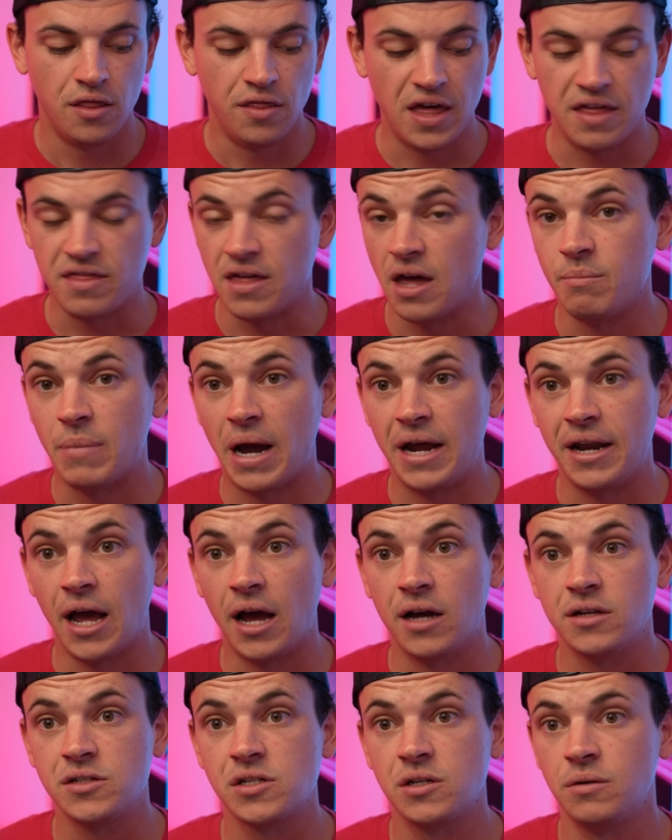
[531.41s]
They then might
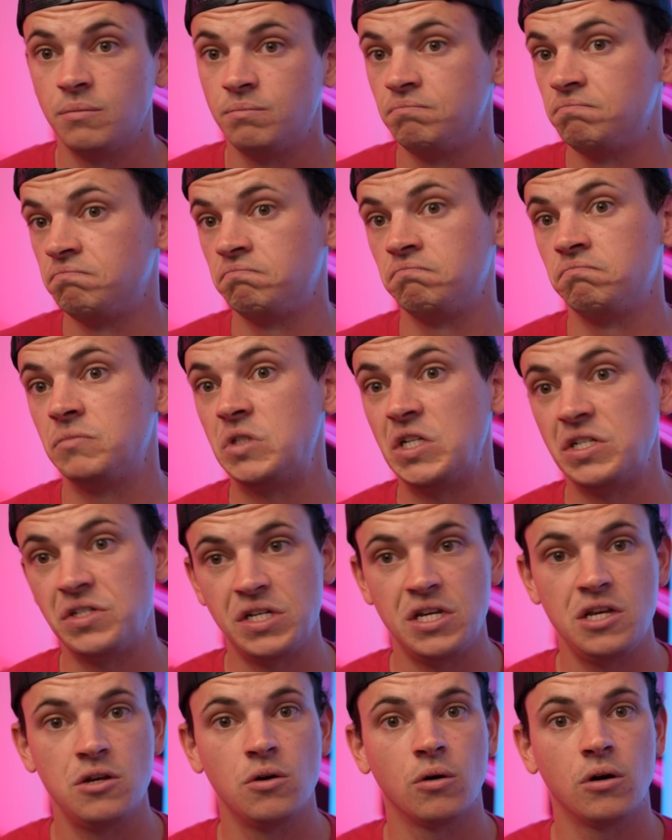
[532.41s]
ask to
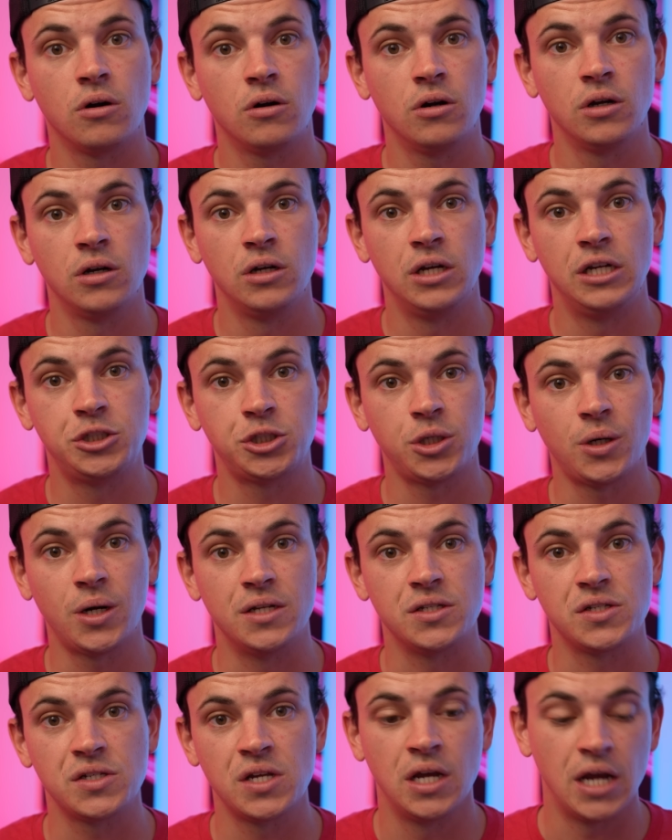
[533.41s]
see your
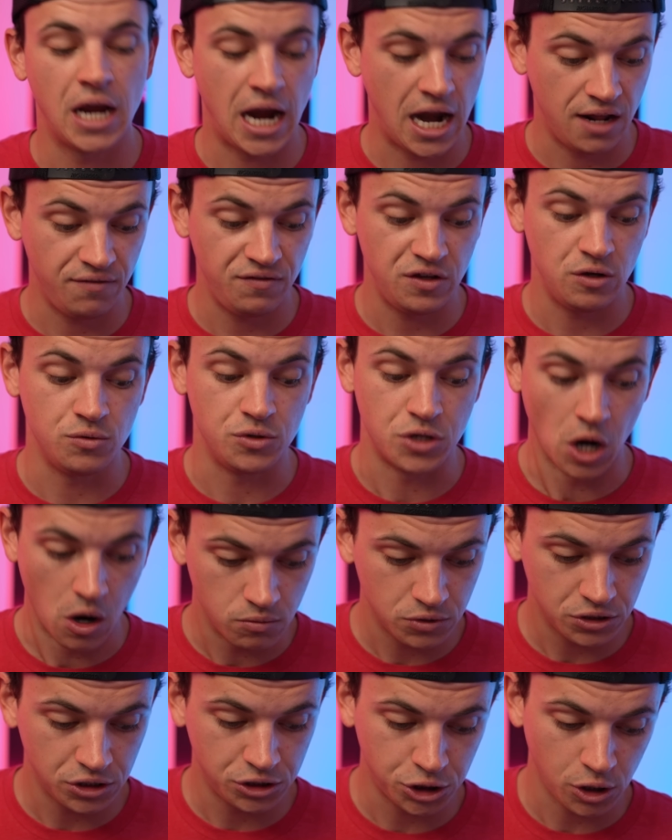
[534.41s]
insurance. And if you
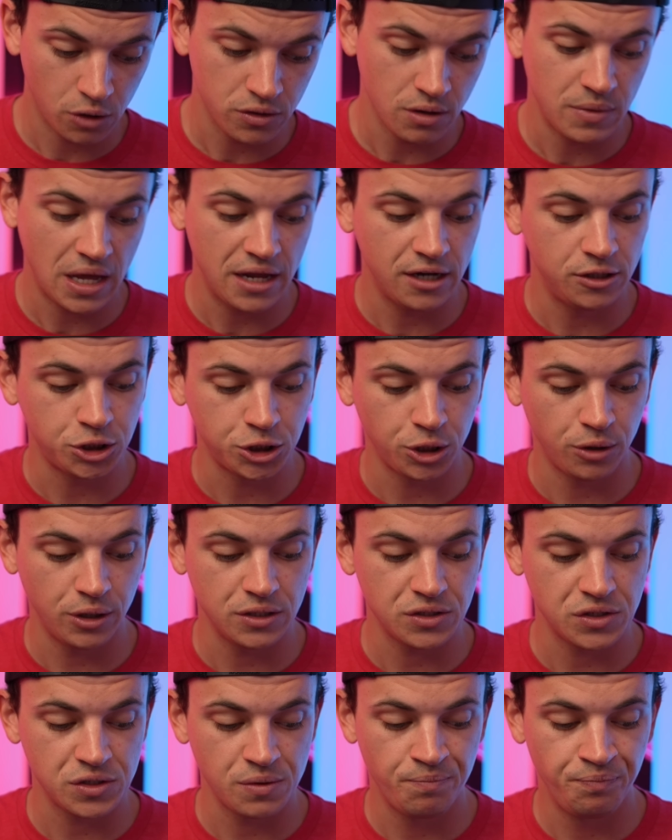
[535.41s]
don't show them that
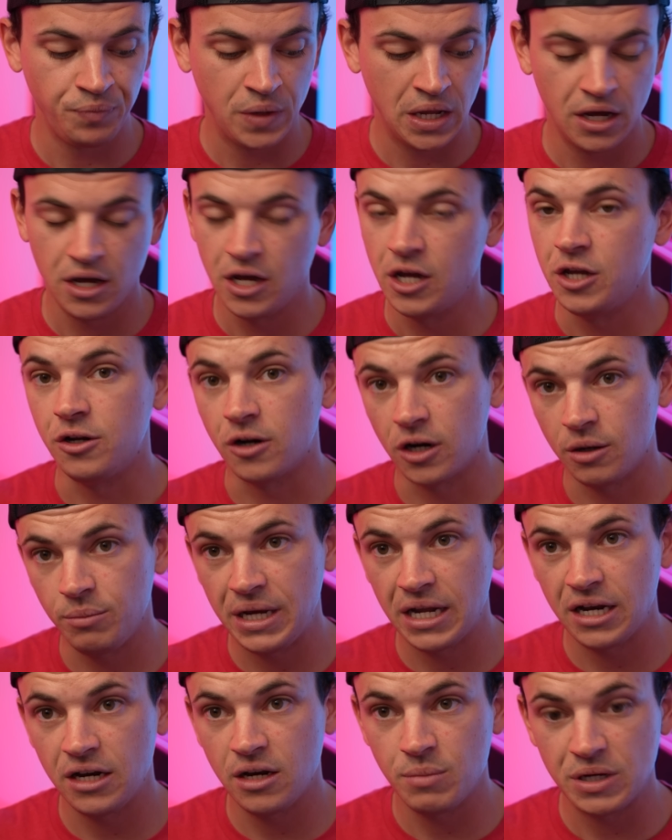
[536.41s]
insurance, you're going to be
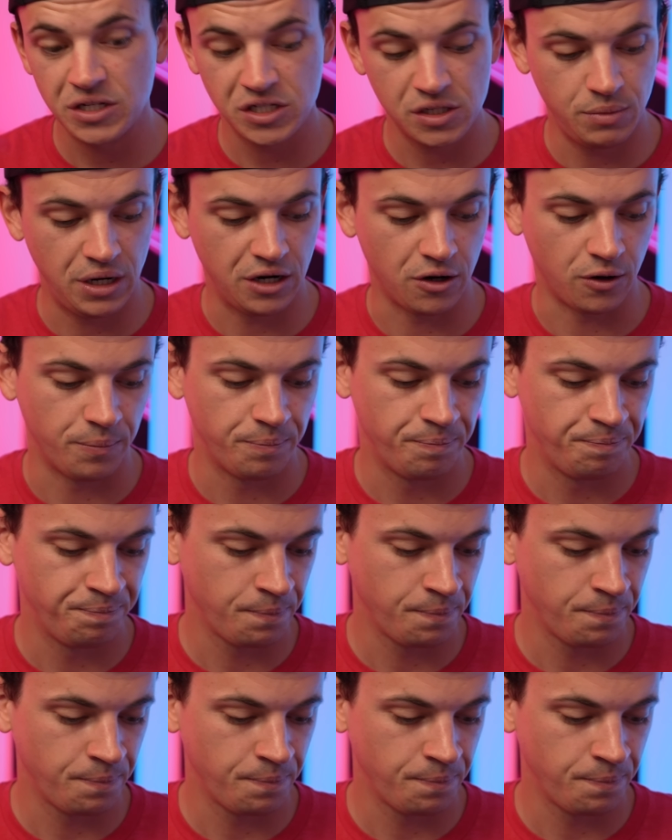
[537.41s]
getting a misdemeanor.